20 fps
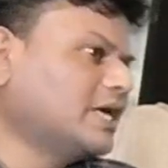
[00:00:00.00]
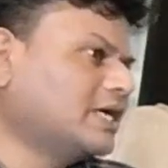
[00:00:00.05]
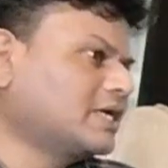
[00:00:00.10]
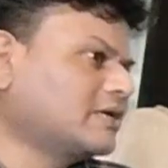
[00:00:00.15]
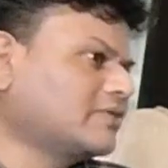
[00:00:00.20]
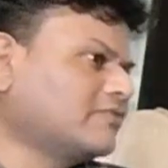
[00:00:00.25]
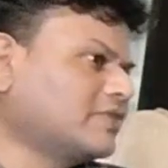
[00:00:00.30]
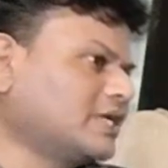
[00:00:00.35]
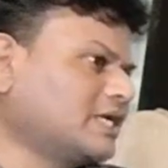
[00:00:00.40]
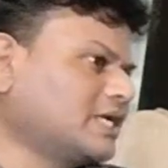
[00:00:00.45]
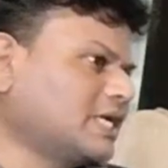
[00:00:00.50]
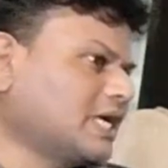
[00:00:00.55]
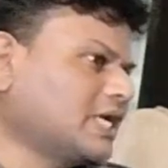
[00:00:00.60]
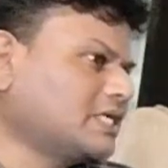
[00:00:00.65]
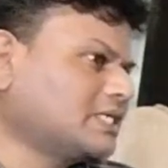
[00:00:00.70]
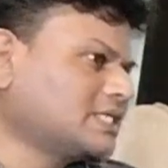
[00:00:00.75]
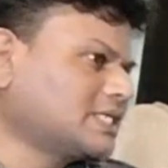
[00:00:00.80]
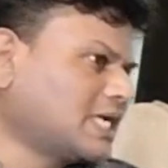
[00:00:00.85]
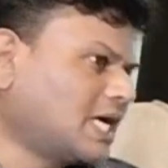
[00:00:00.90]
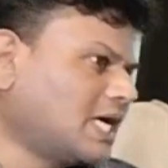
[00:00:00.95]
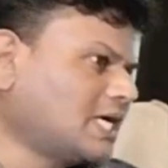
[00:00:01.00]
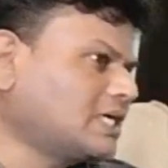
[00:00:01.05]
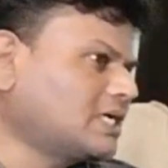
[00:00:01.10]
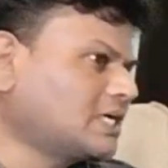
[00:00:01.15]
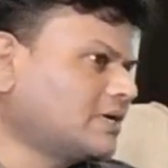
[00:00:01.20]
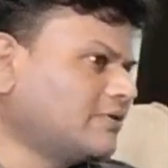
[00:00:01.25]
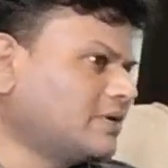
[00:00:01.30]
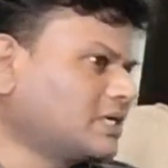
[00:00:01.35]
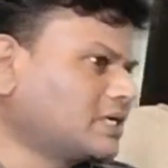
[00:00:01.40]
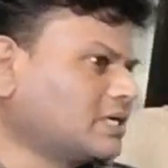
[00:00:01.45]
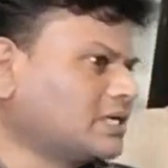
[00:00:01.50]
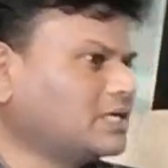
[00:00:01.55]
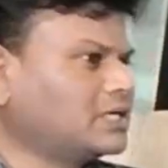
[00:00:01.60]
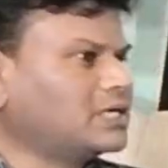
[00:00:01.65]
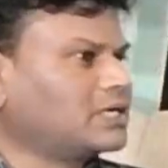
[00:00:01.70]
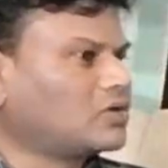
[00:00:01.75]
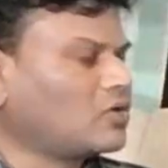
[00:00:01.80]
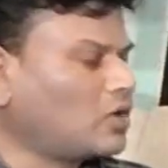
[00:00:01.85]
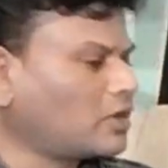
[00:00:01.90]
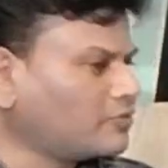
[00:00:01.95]
where we can start
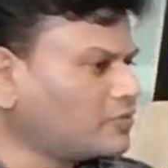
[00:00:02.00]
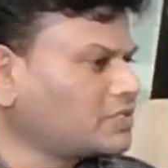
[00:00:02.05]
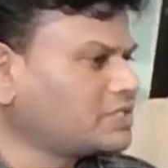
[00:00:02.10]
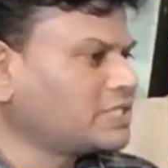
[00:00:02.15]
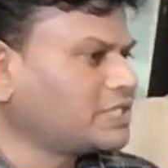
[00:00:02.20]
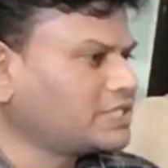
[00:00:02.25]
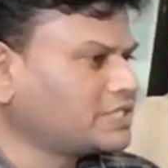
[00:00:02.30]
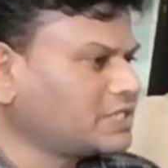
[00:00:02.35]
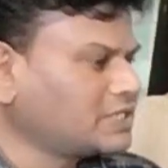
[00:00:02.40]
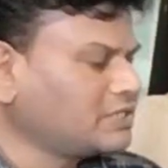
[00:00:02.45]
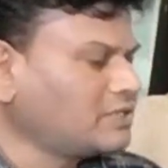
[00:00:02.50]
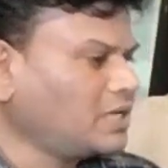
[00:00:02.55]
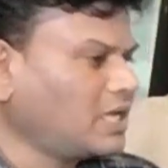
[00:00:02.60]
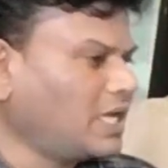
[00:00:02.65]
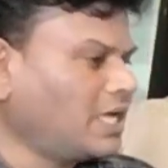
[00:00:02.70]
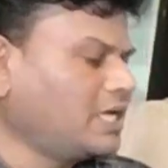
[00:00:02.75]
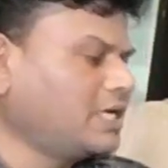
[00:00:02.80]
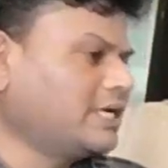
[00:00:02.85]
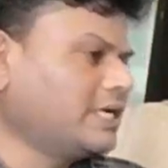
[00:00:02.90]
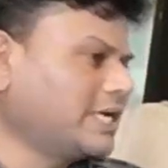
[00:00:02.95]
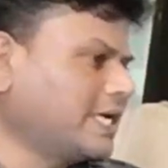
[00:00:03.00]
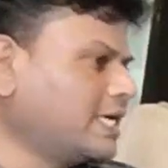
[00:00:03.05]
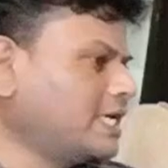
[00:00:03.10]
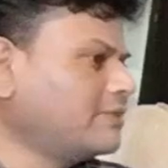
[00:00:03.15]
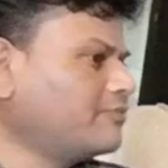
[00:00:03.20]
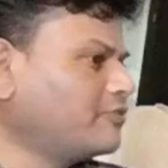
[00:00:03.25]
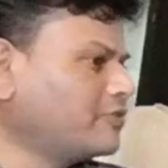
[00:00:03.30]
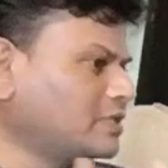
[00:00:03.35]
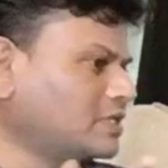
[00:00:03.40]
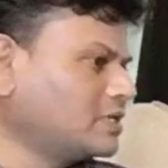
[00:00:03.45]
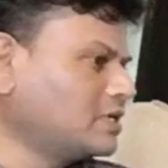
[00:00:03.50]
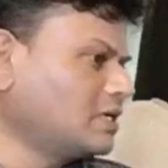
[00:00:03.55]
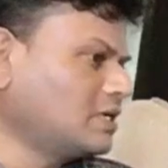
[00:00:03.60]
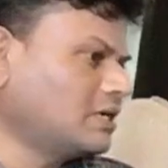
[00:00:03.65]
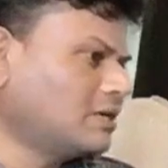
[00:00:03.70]
our conversation and end up with